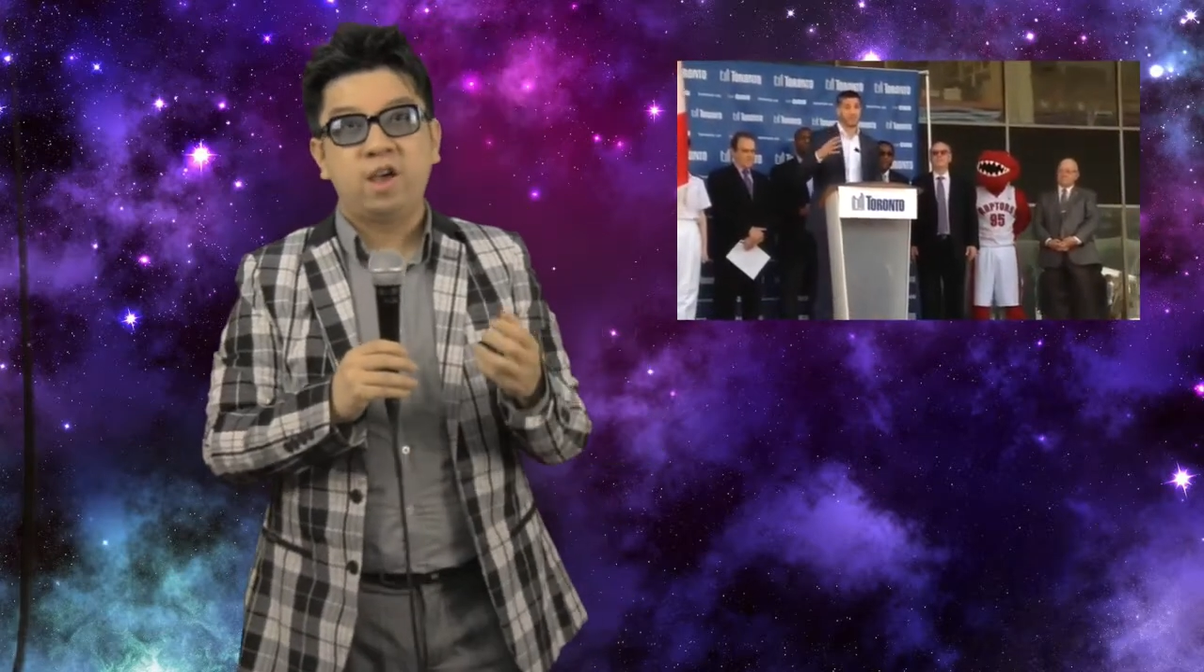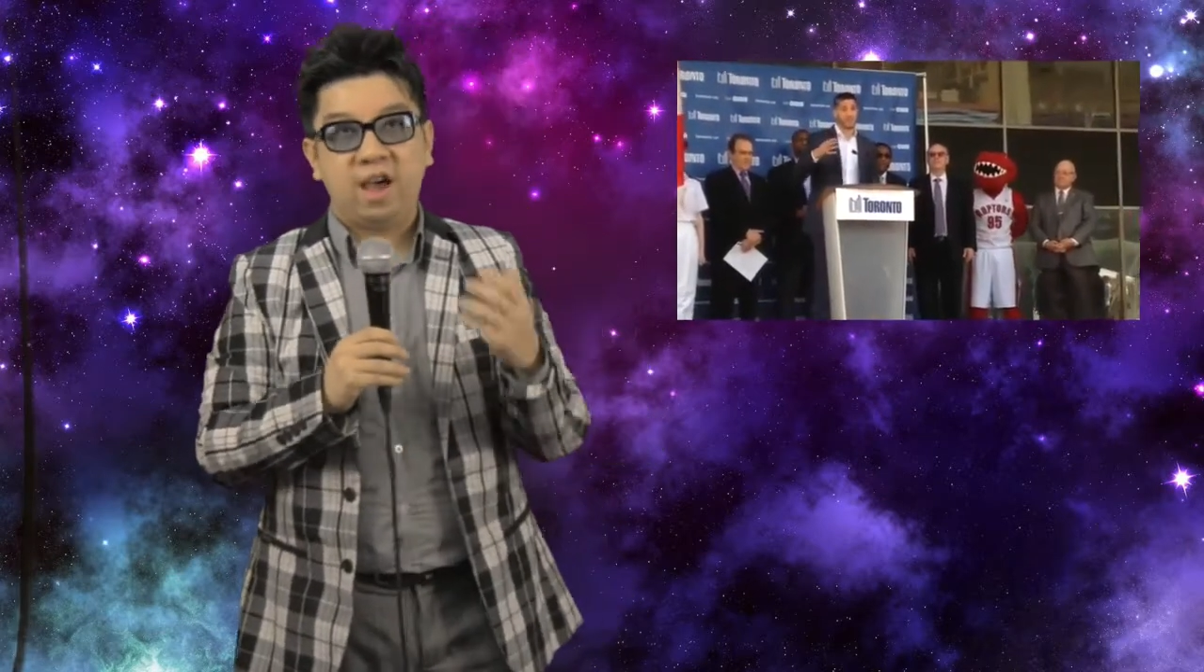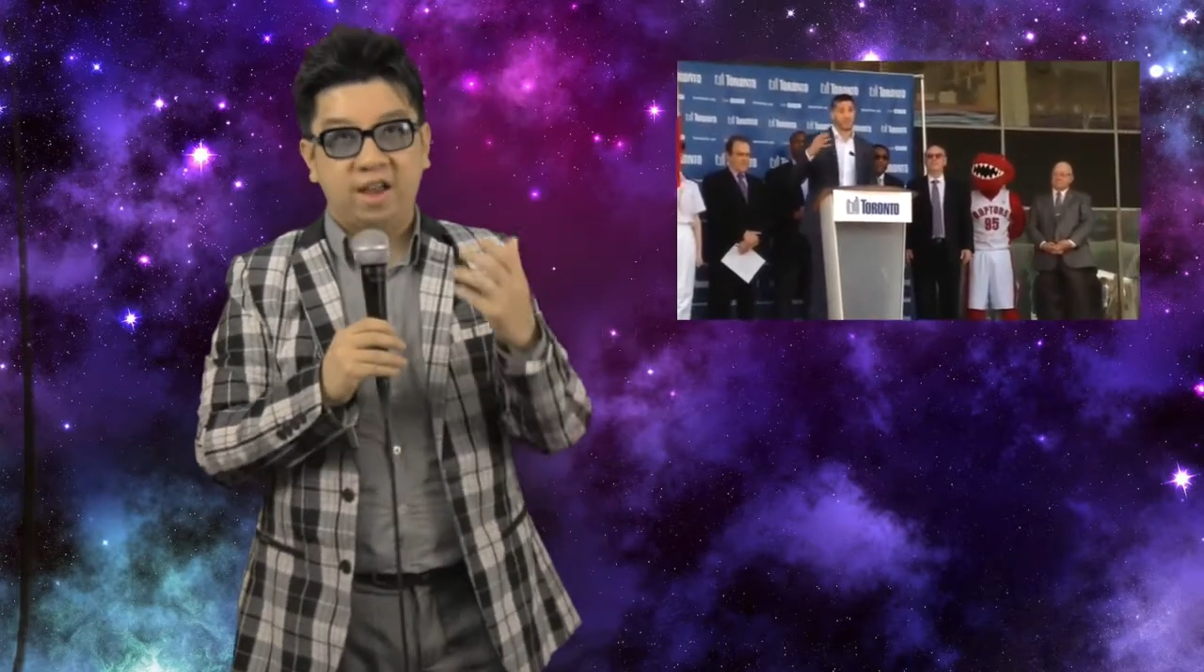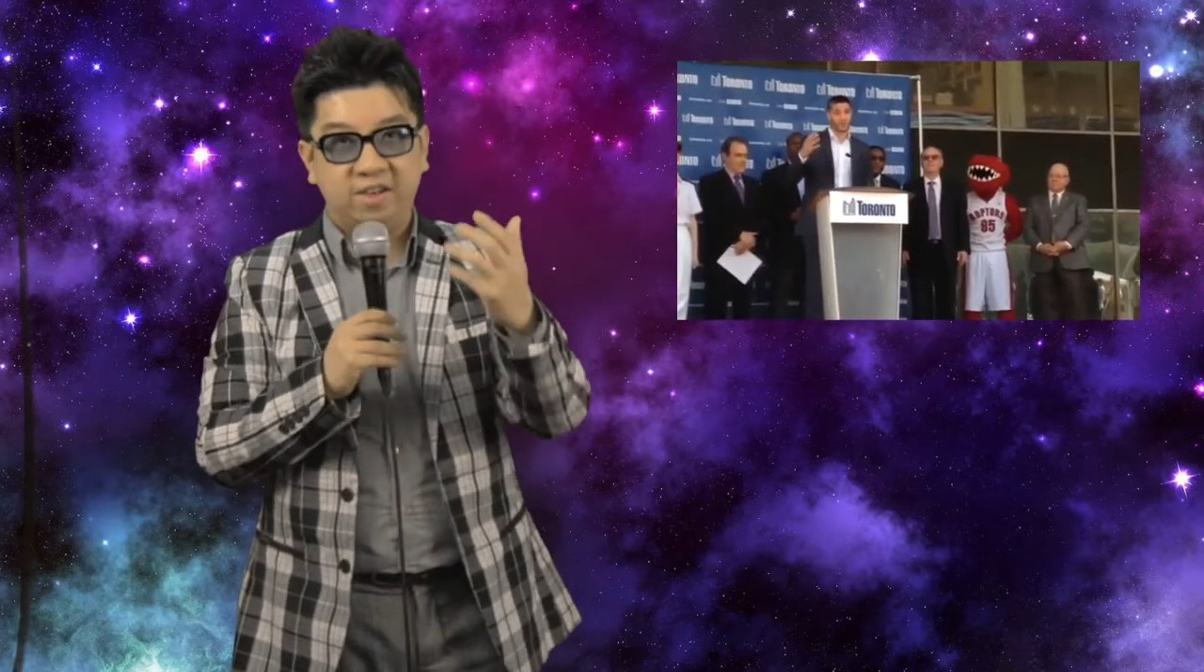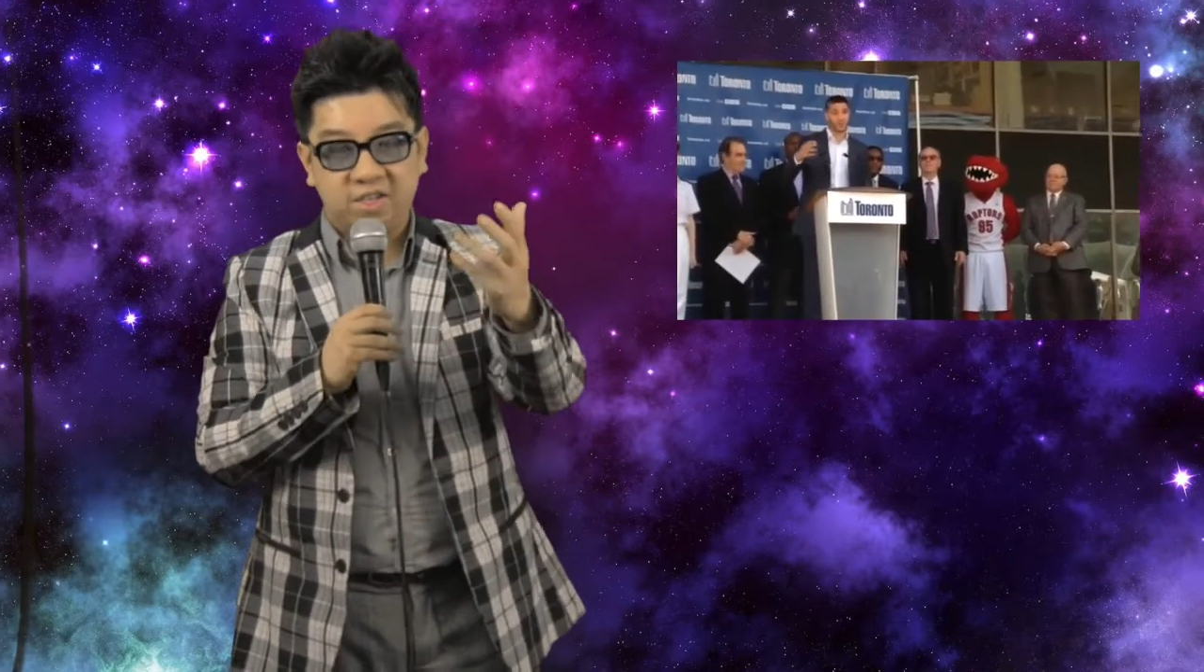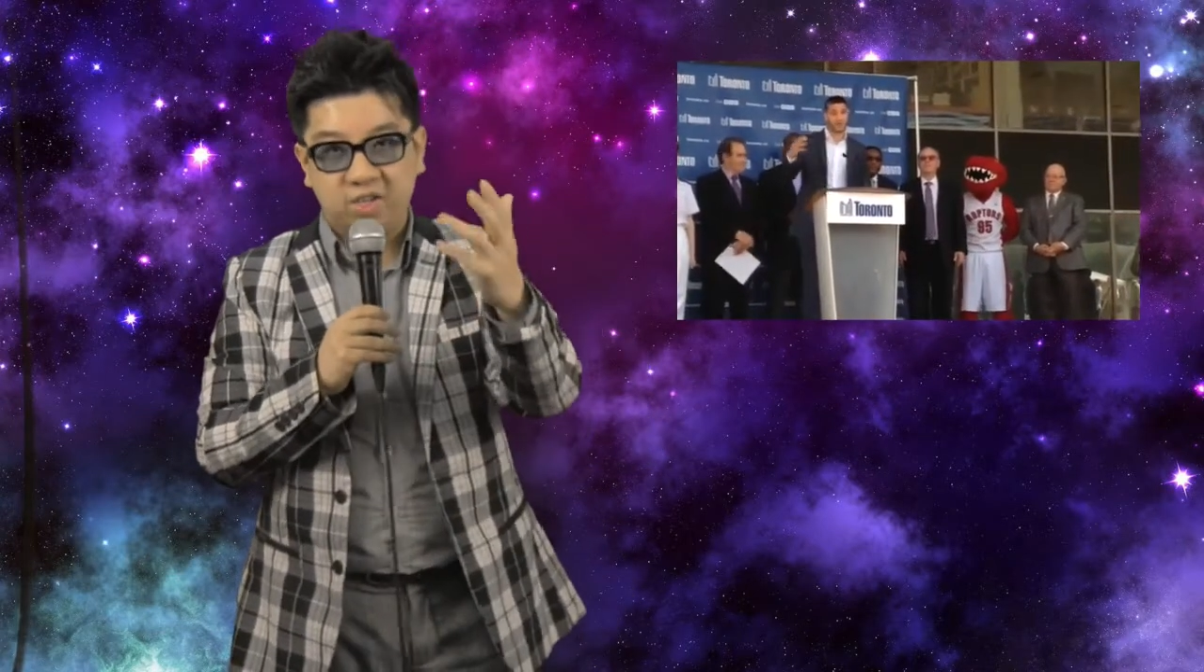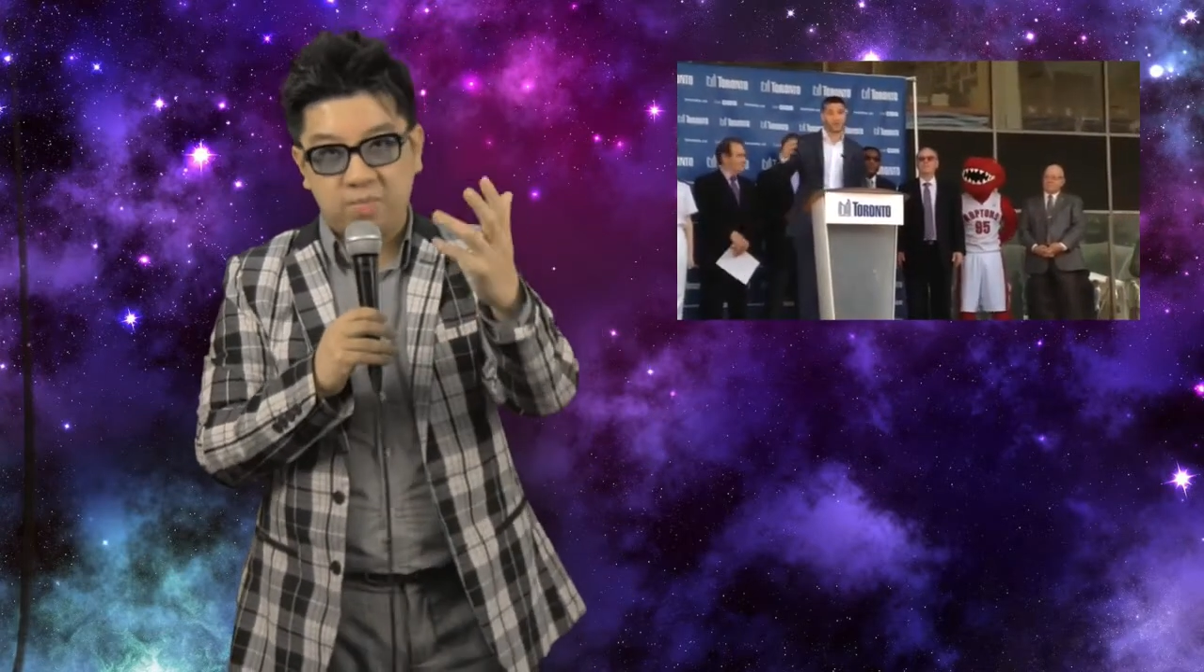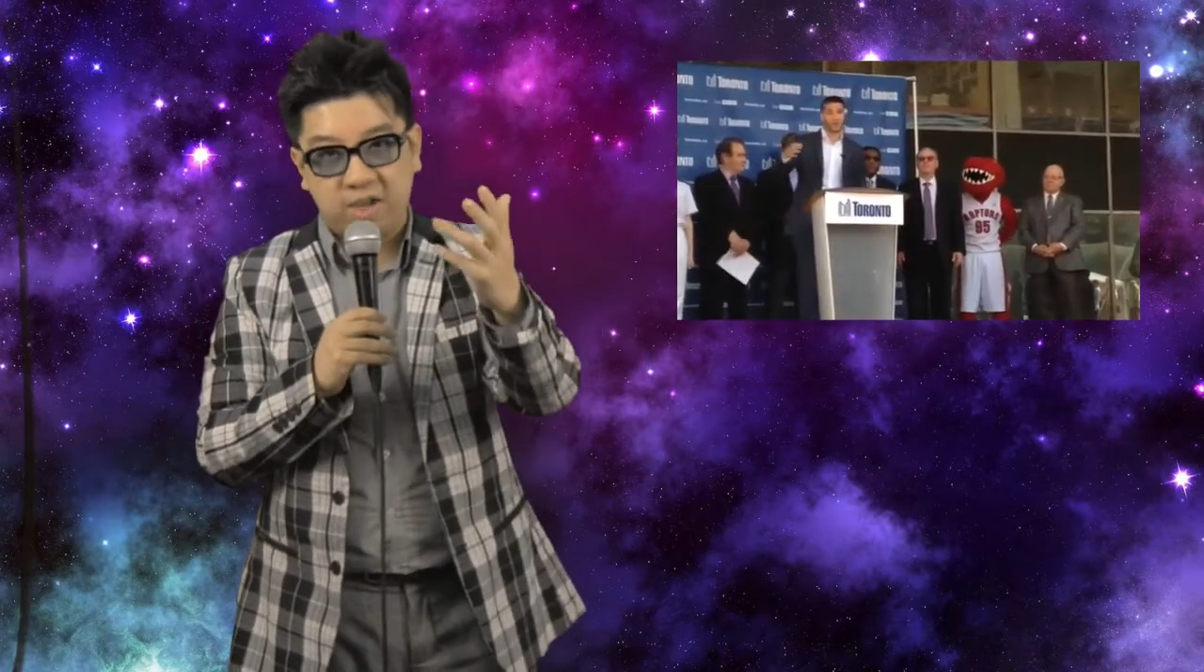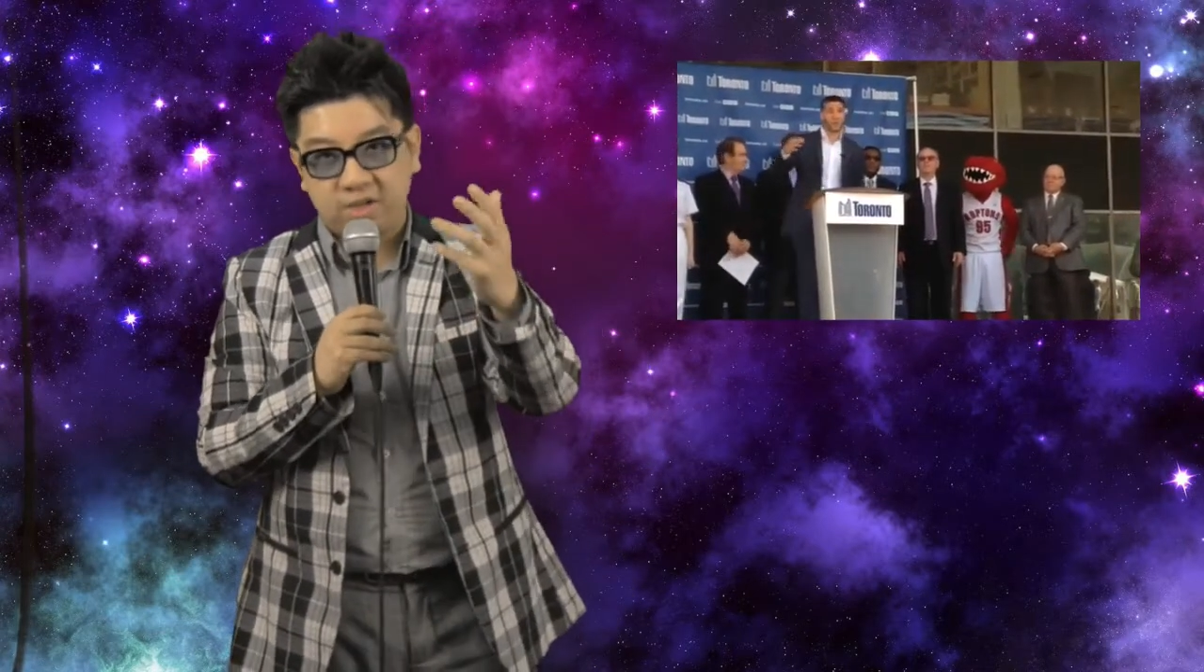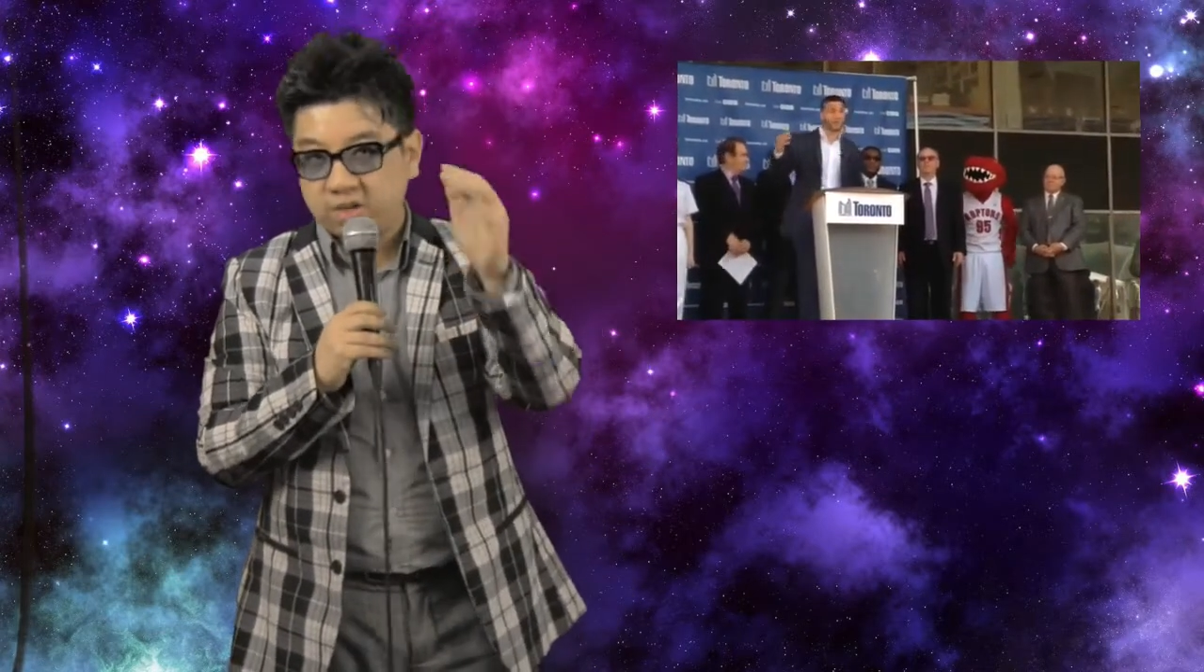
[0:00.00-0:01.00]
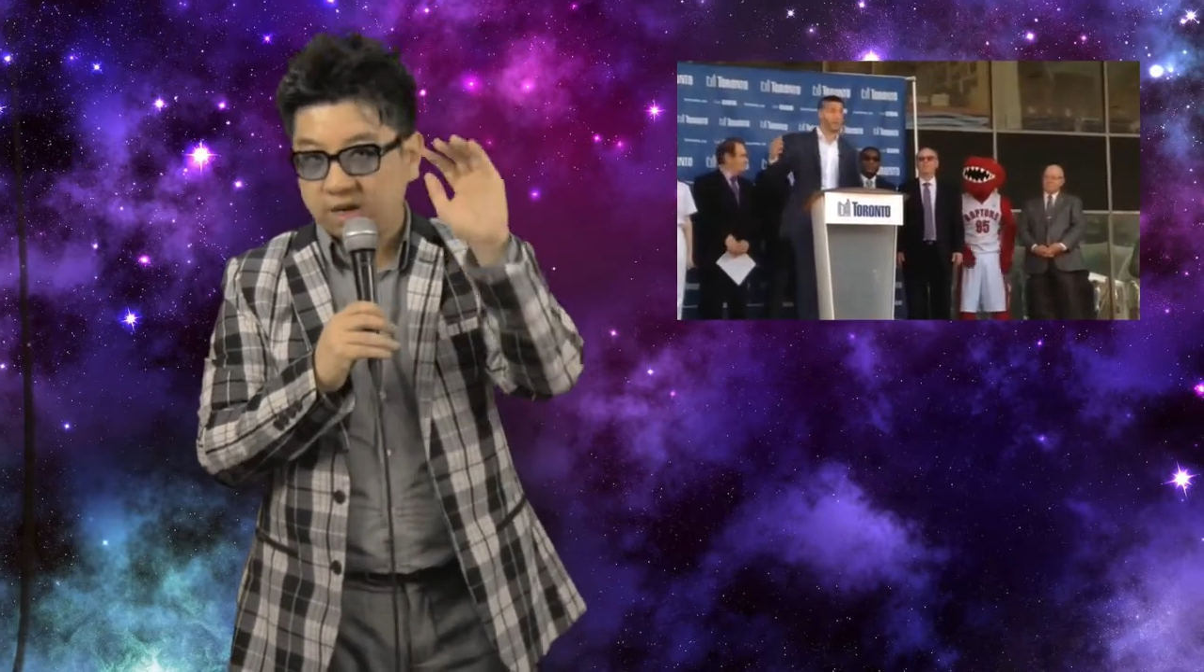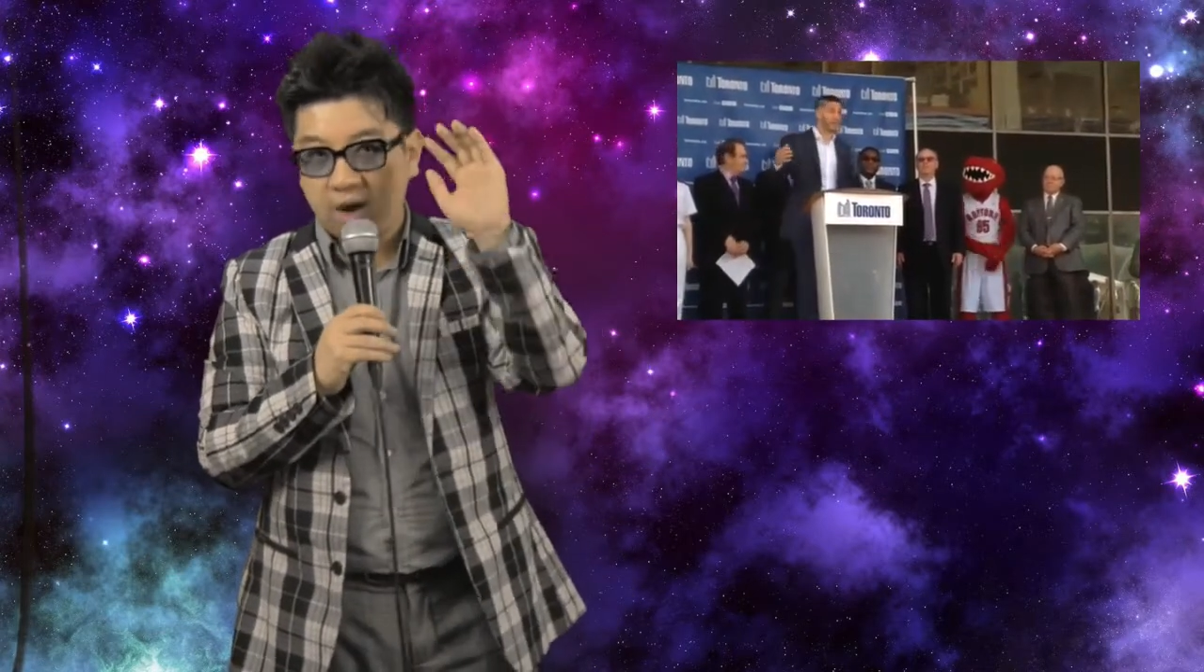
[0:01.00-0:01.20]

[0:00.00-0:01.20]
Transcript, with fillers: And this is amazing.